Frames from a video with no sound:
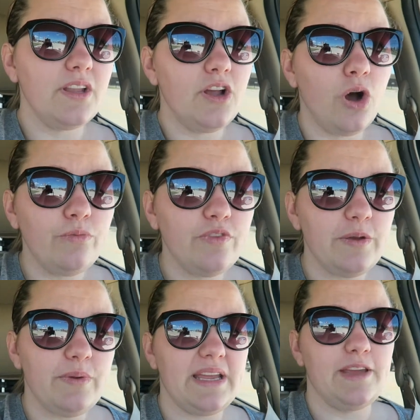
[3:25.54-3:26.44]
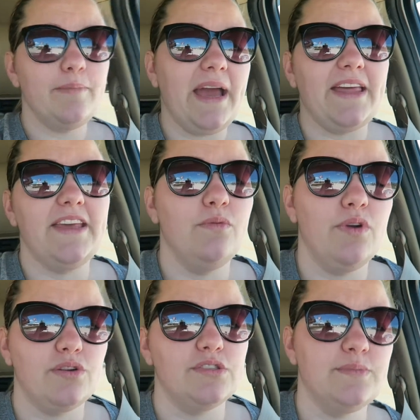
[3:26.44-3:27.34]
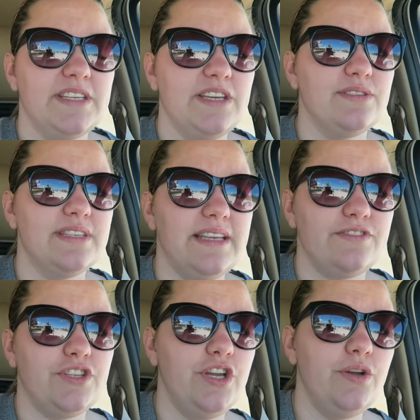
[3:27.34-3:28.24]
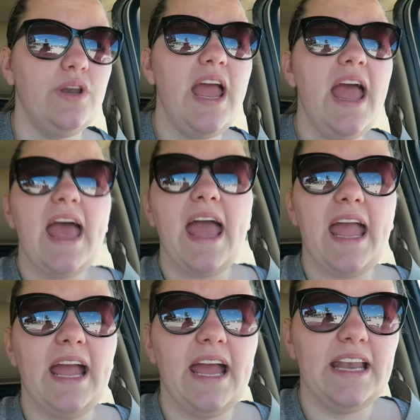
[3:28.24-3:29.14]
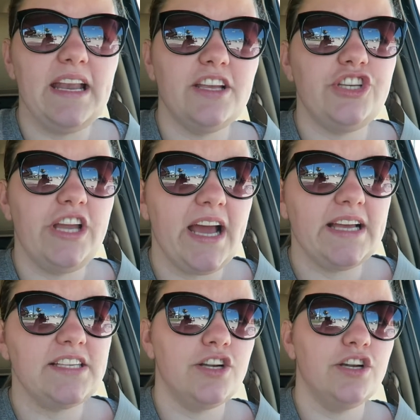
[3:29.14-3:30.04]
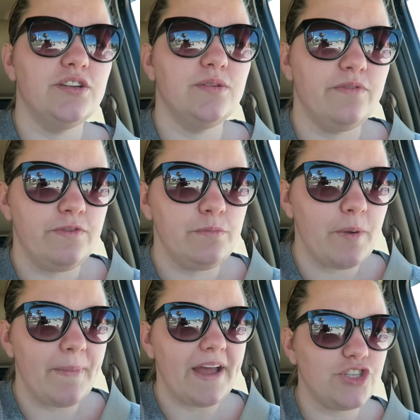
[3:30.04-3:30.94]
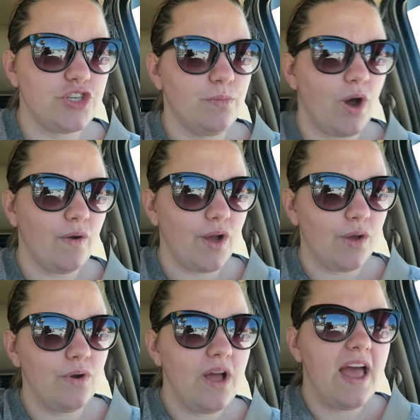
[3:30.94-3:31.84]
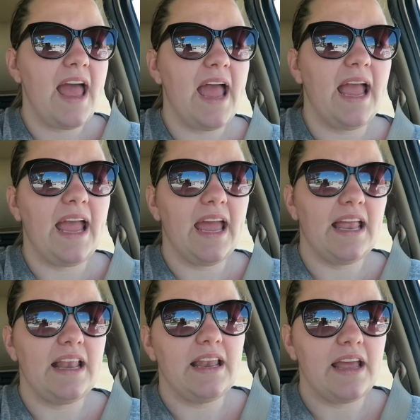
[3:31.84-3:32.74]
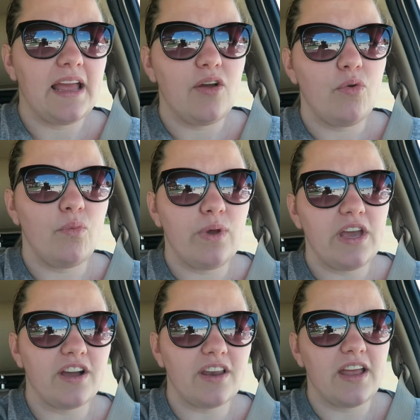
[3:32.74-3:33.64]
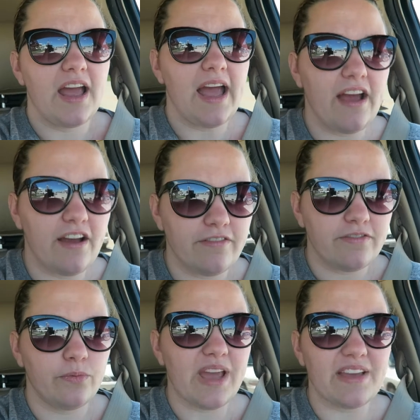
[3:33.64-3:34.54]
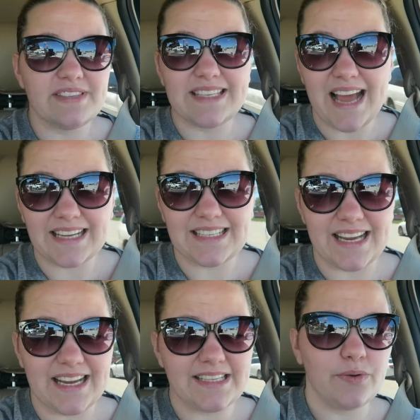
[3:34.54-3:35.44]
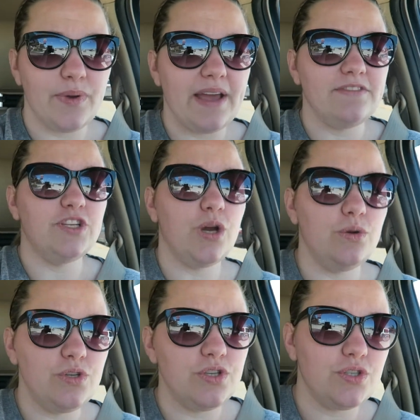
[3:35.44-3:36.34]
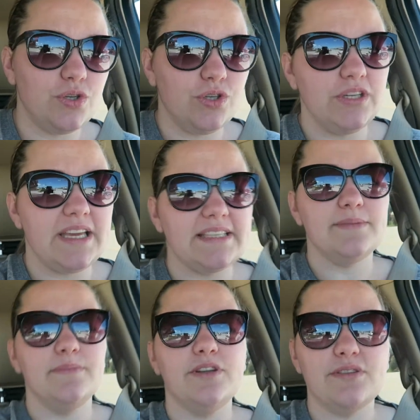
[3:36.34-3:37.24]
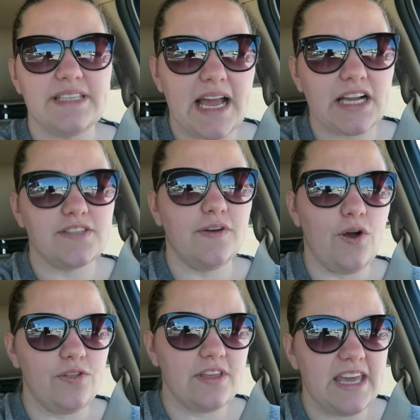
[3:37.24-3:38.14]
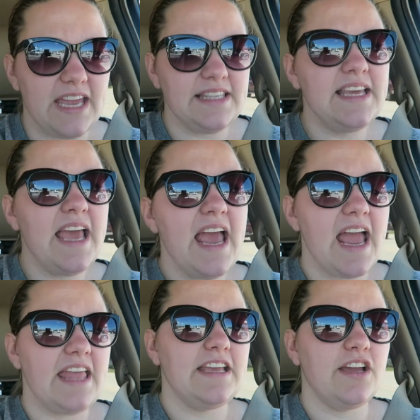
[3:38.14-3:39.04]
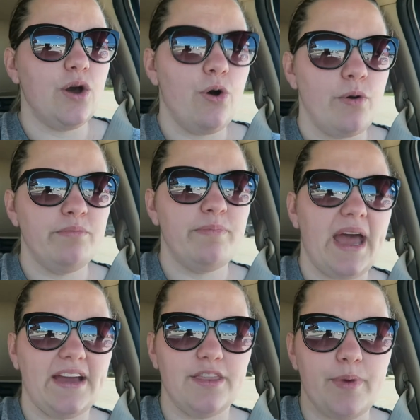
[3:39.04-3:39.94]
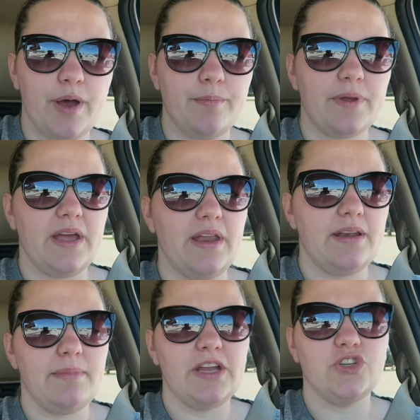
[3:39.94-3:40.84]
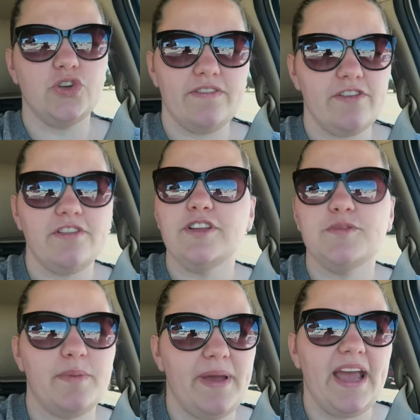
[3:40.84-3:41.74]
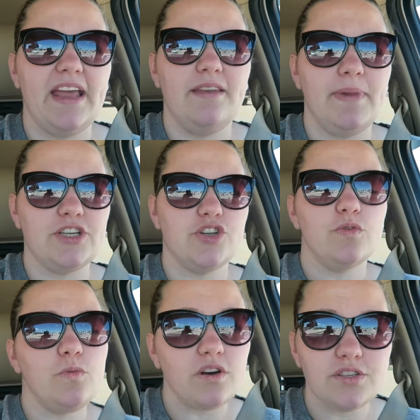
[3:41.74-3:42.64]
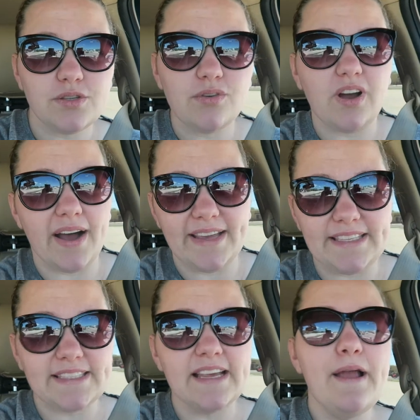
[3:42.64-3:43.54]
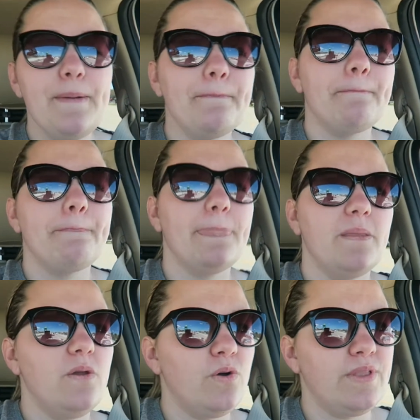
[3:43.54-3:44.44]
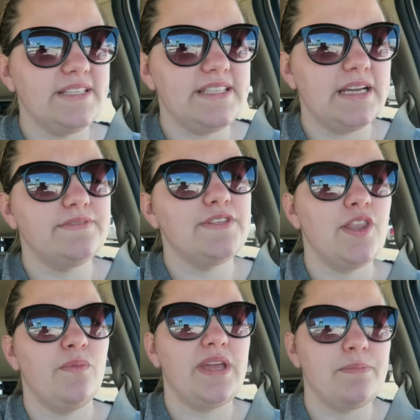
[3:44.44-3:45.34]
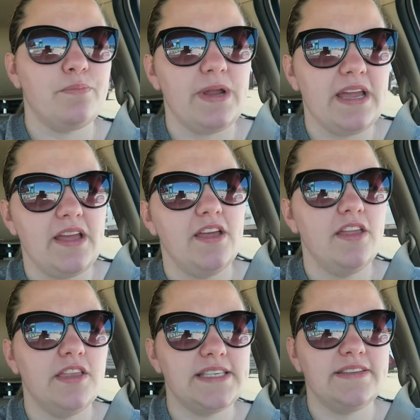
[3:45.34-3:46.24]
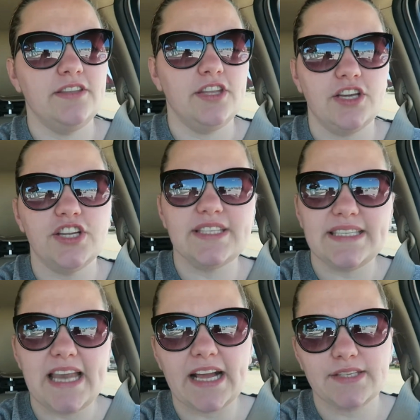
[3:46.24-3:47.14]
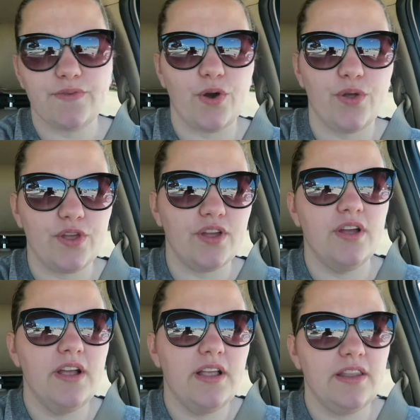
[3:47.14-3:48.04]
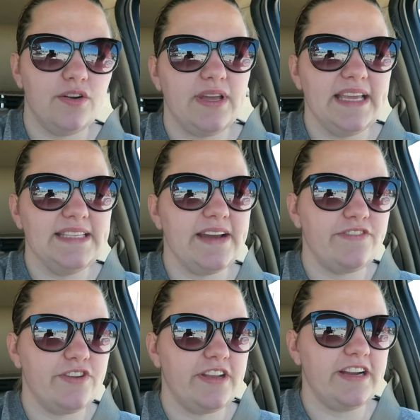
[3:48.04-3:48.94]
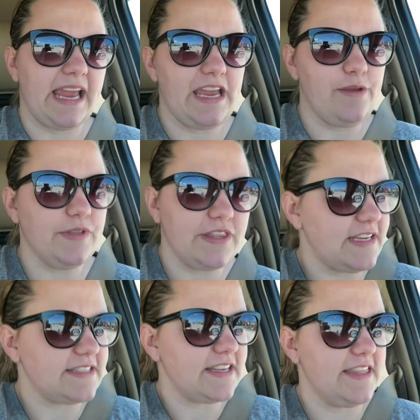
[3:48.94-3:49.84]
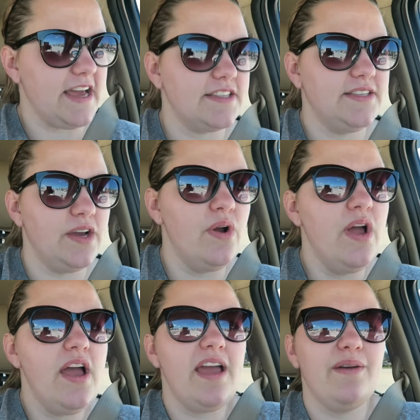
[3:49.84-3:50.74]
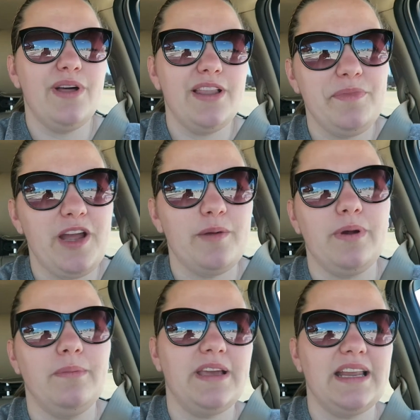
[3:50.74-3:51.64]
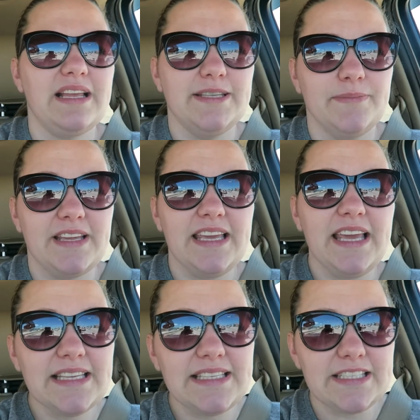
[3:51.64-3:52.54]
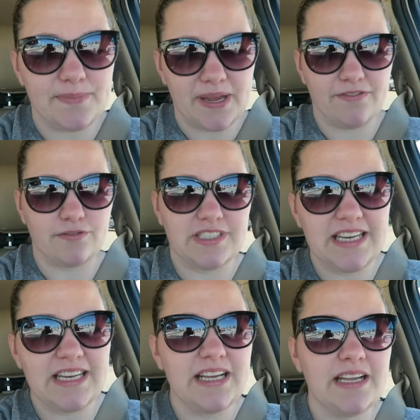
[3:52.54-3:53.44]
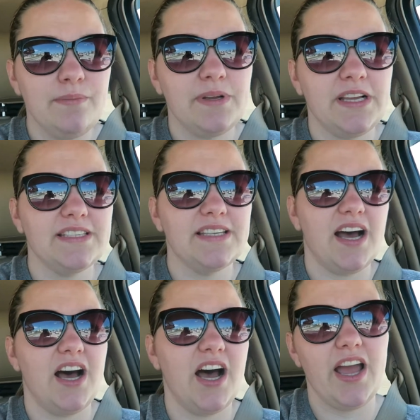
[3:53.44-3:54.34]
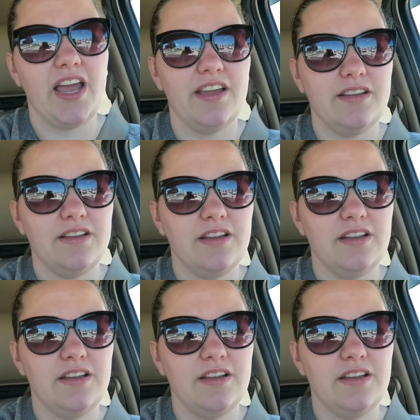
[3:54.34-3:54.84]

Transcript: hopefully we can get back there and work on some skills this afternoon. And she has her football match tomorrow, and we have snack day. So we have to go to the store, get some little snacks for all the kids, and then go home and bag them up and make sure everything's prepared, make sure the water's on ice, all that stuff, so that we can bring the good snacks for all the little kids after their game and things like that. So, and while I'm there, I'm probably gonna get something easy to make for dinner because I